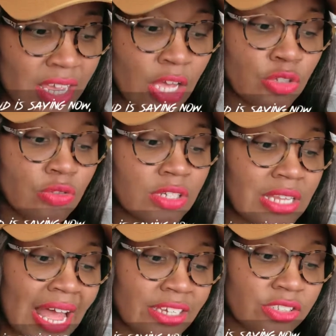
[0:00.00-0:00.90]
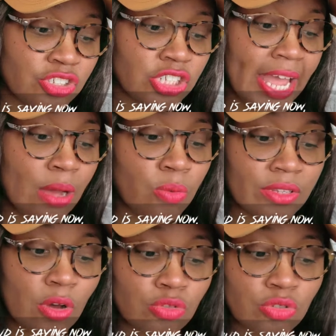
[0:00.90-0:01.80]
utilize the jab with
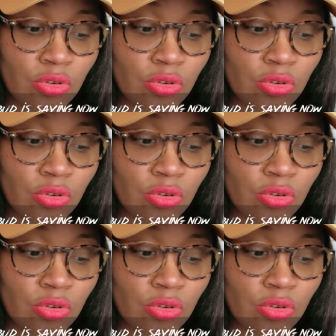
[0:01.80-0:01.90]
those